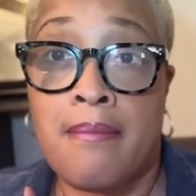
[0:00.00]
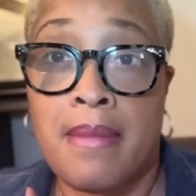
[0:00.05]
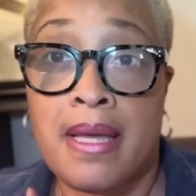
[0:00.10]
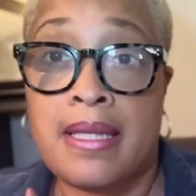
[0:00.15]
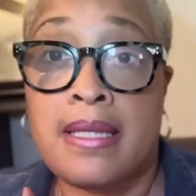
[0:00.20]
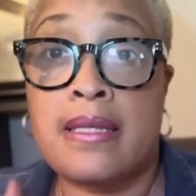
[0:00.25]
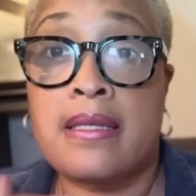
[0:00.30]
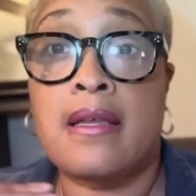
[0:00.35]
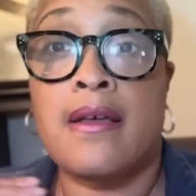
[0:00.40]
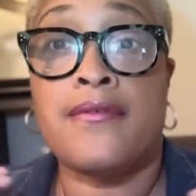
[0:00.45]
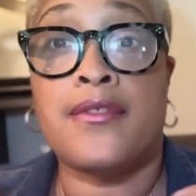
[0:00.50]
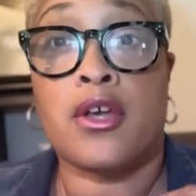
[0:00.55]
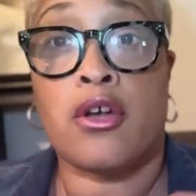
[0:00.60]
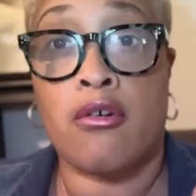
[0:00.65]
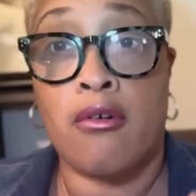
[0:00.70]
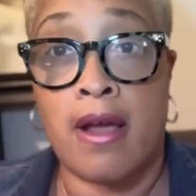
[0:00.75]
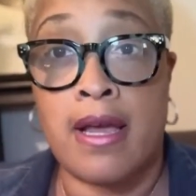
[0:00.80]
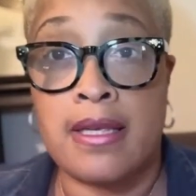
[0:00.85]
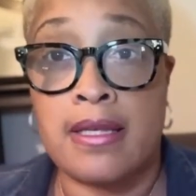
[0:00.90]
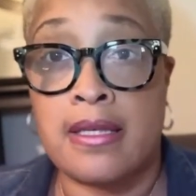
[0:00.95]
midst of the
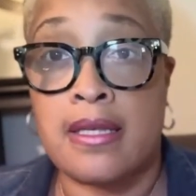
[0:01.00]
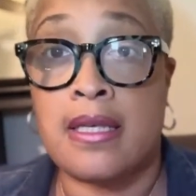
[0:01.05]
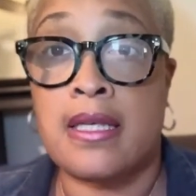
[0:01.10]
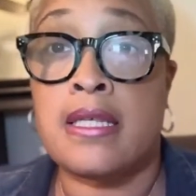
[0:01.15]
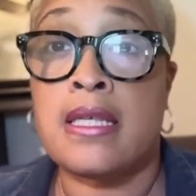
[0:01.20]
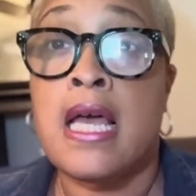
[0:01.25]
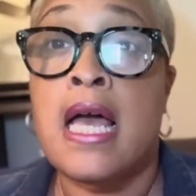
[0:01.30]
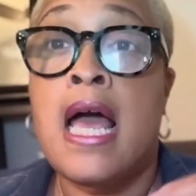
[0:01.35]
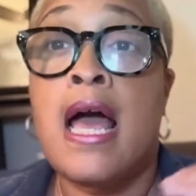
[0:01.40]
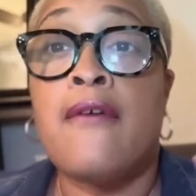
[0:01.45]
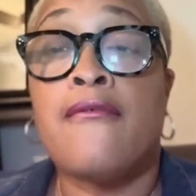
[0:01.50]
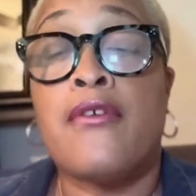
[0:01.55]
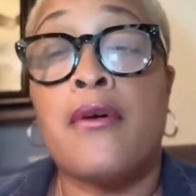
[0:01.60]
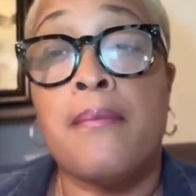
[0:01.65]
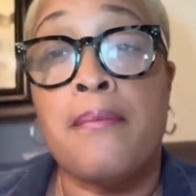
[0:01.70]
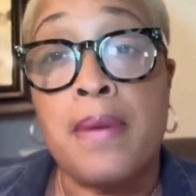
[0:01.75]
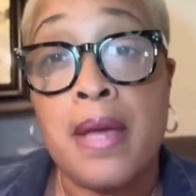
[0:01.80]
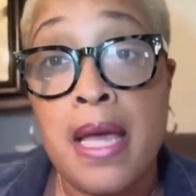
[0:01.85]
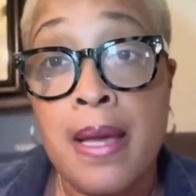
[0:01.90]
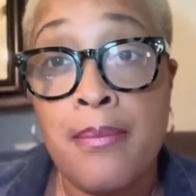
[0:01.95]
crises from
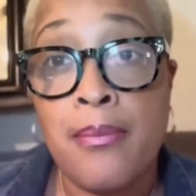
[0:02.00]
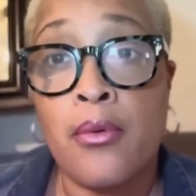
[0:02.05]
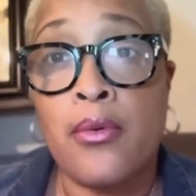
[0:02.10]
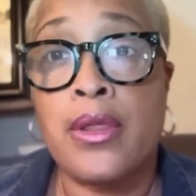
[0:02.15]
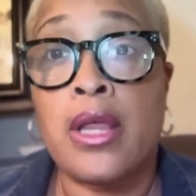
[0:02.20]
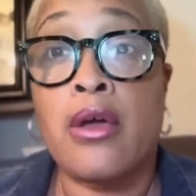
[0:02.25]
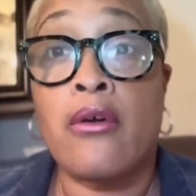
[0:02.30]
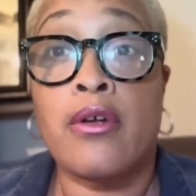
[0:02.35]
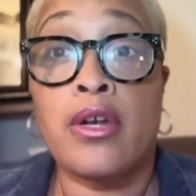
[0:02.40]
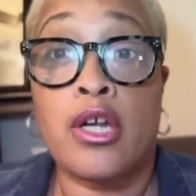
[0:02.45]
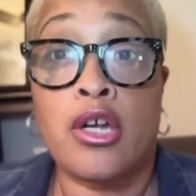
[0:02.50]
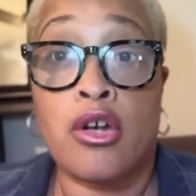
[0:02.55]
people that are in a